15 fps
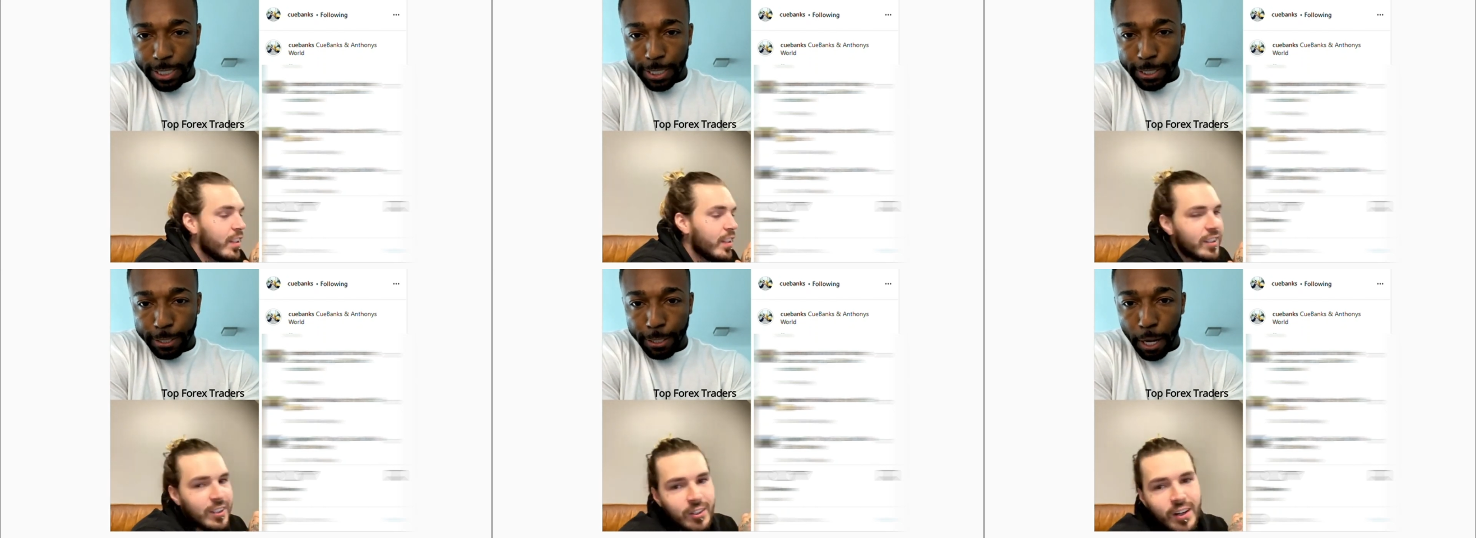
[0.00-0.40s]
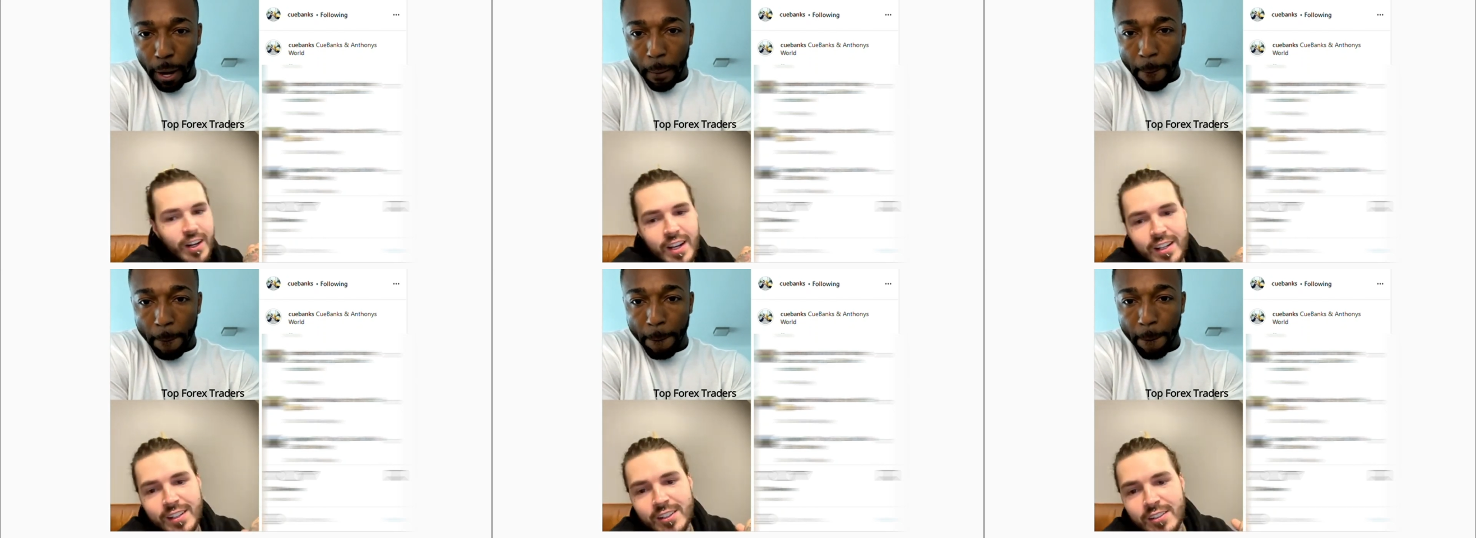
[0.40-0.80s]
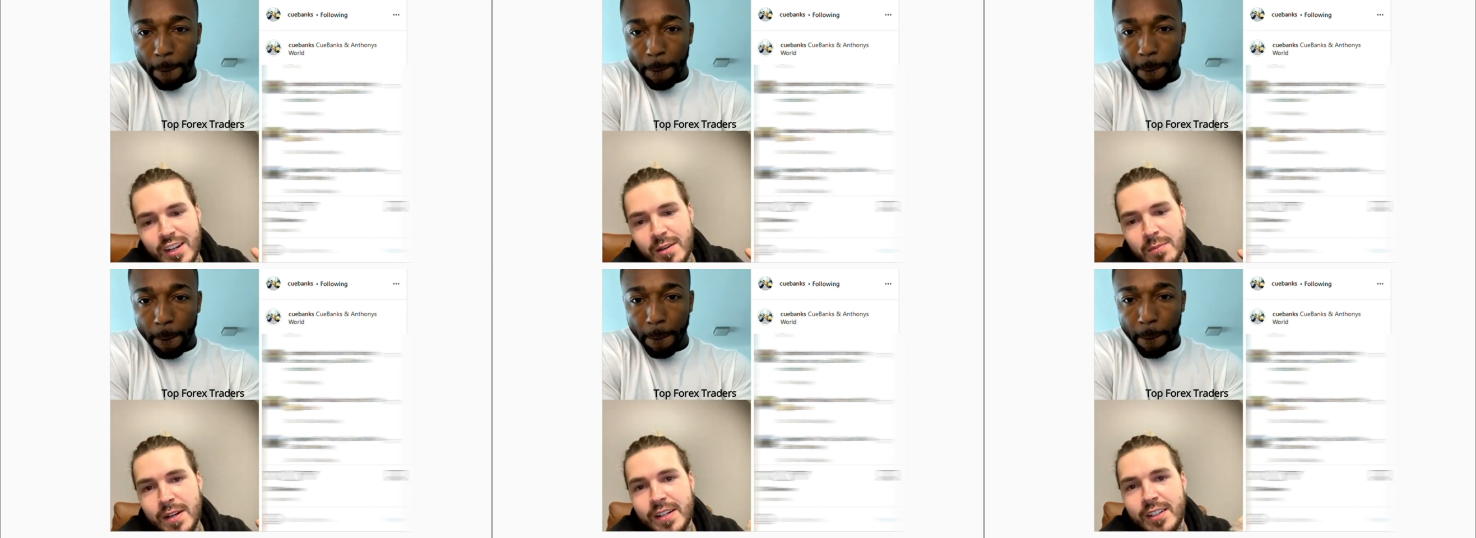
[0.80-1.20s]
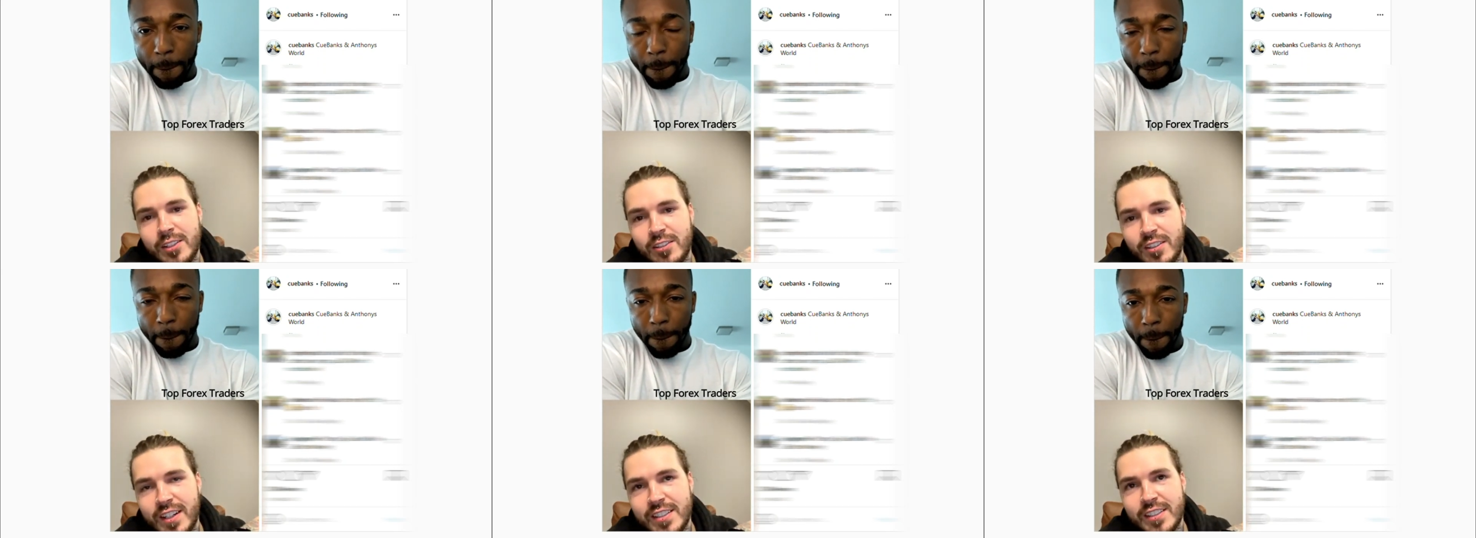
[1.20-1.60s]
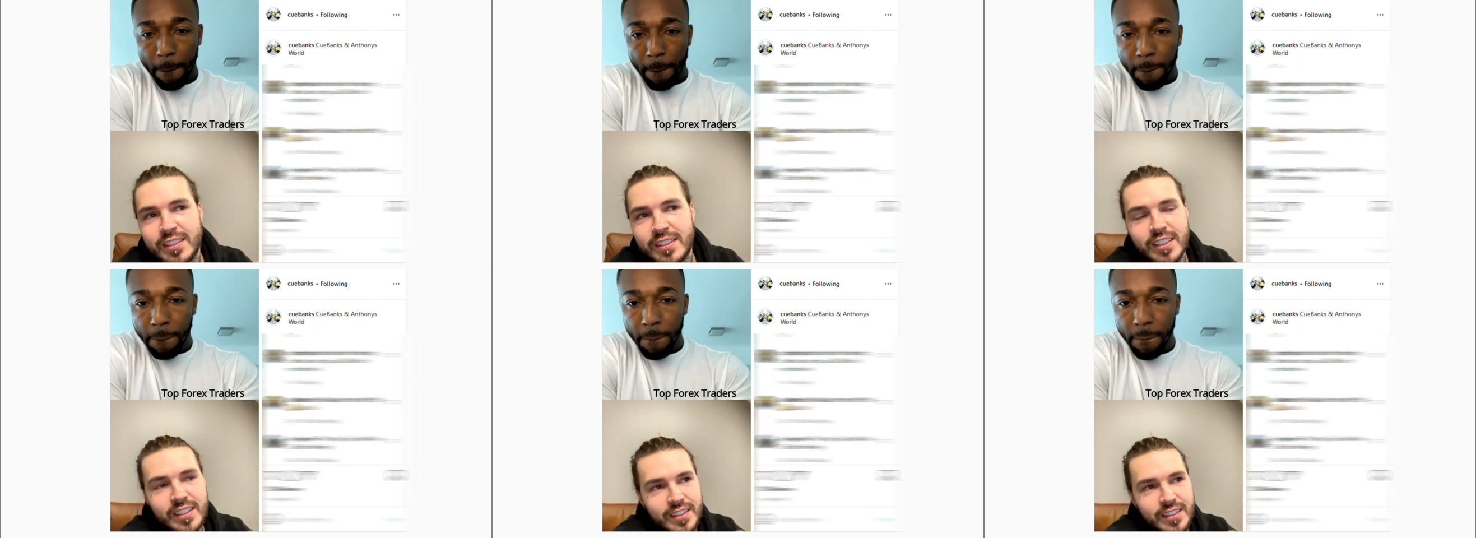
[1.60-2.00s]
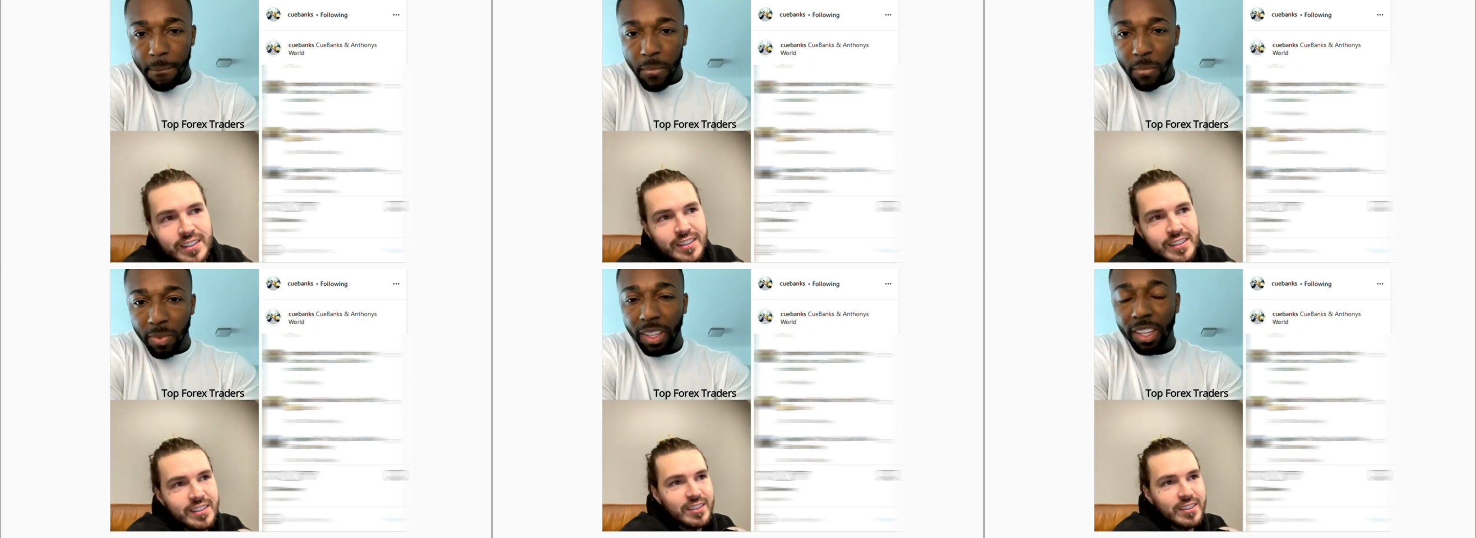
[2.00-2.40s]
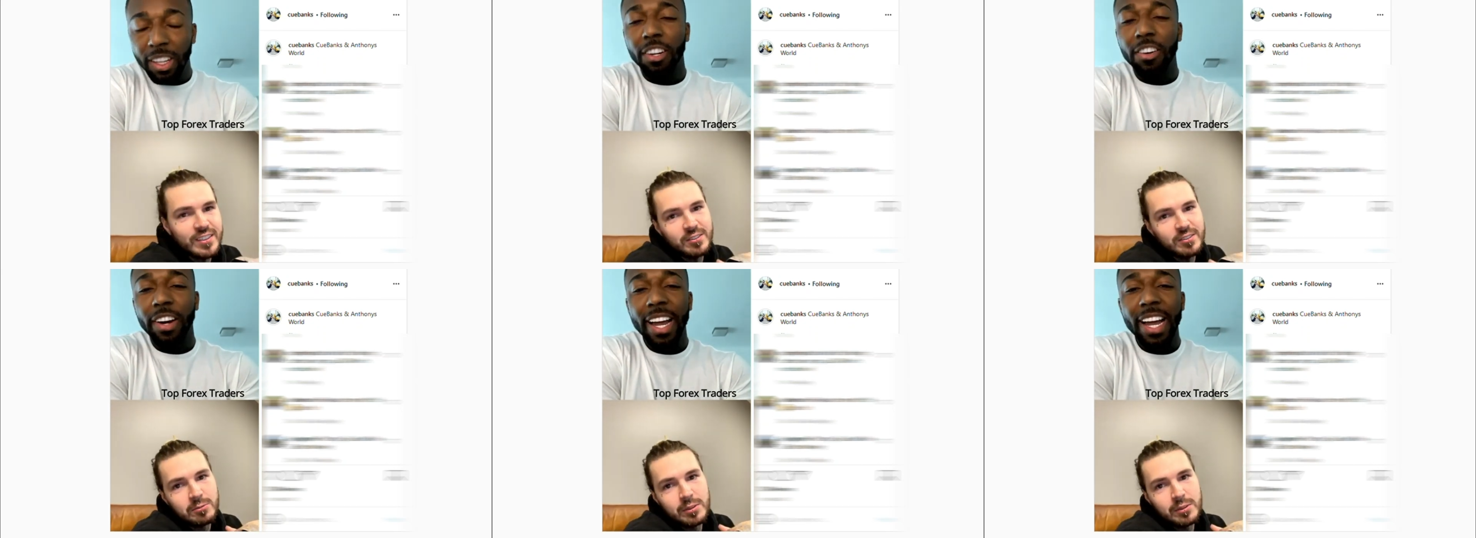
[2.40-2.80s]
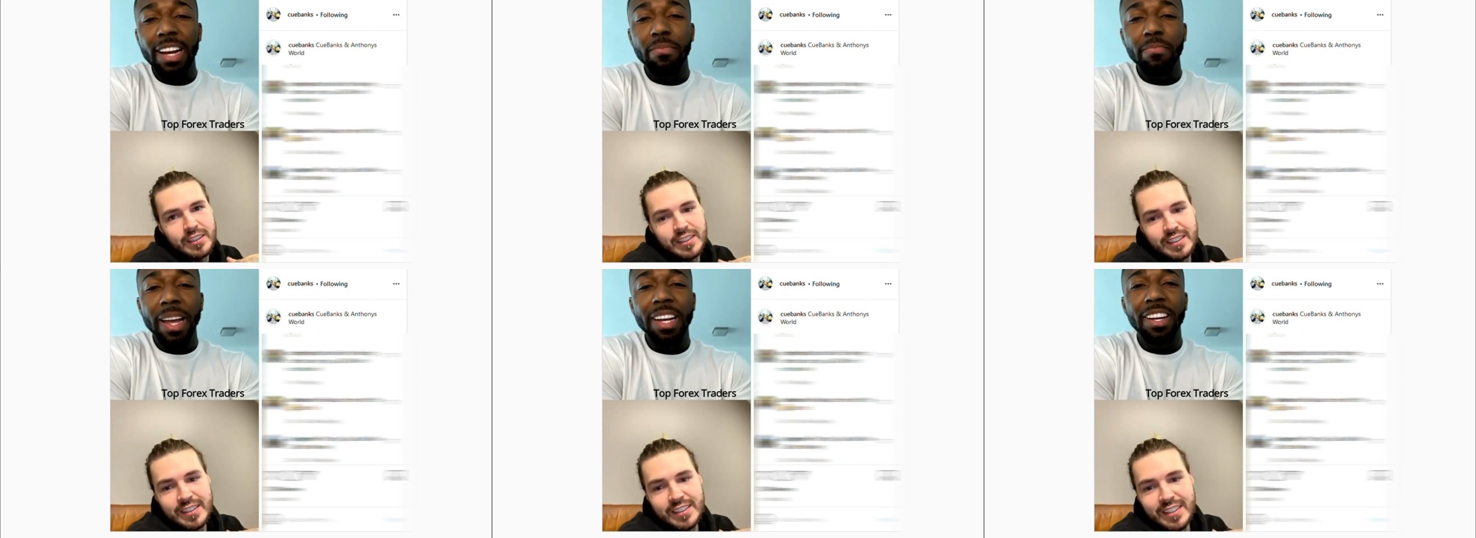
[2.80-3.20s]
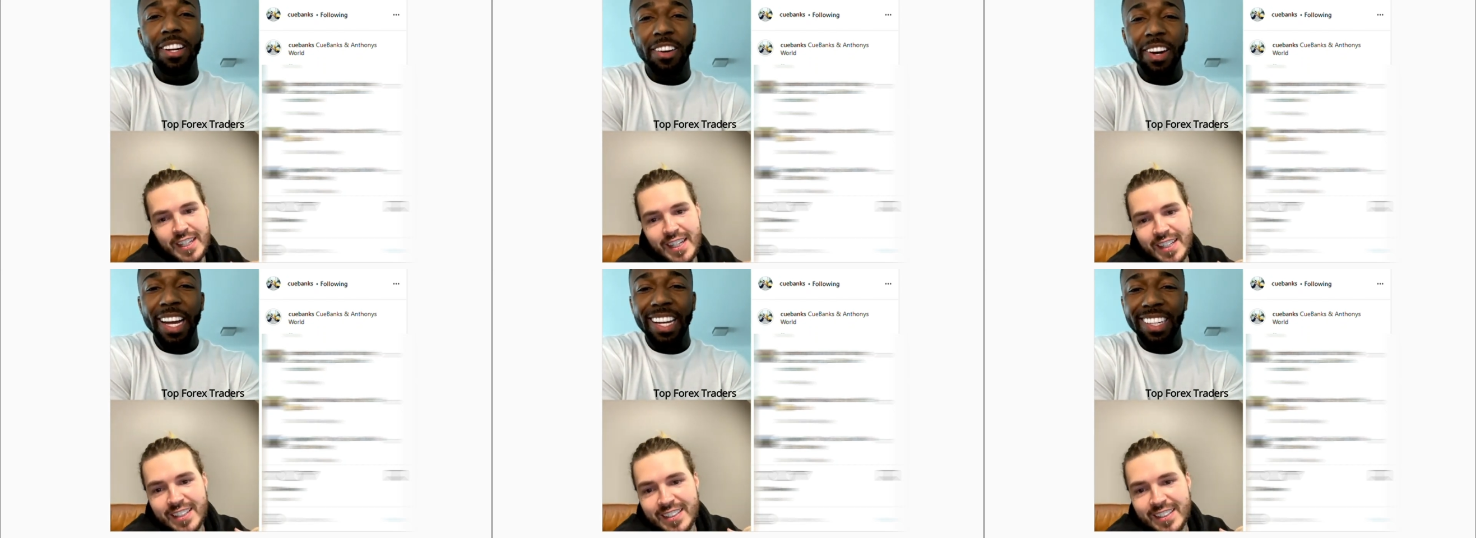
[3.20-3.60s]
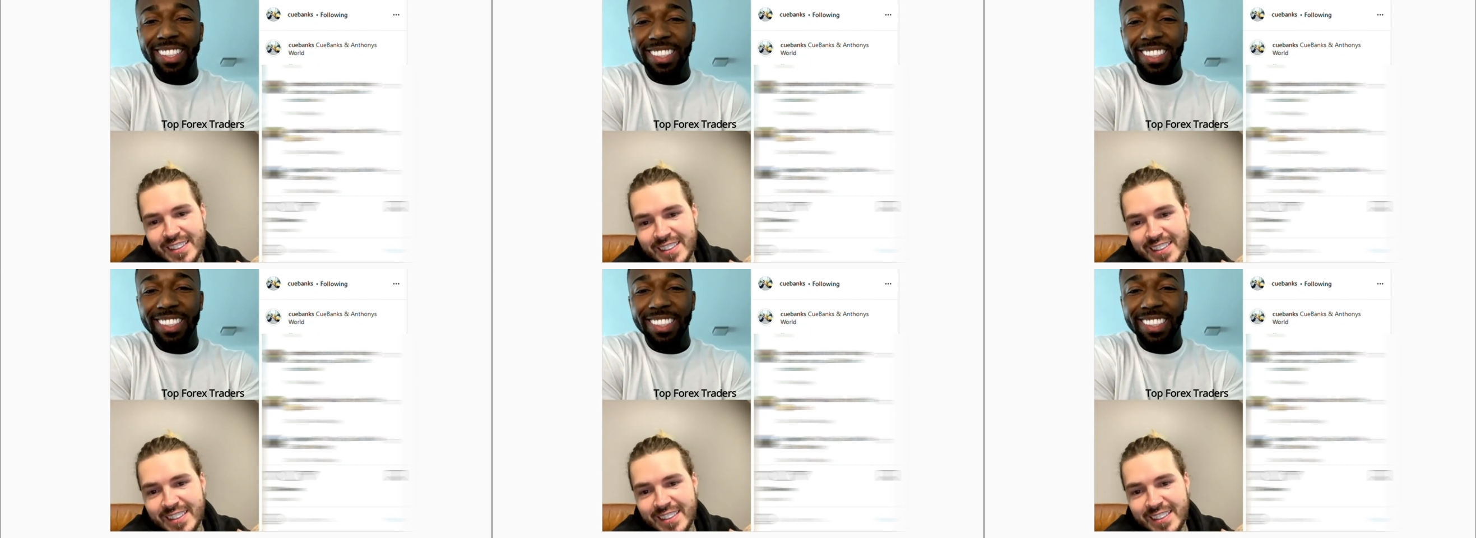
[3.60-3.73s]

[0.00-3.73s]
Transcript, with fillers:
Speaker 1: Grant Grant made a grand today. Grant made a grand.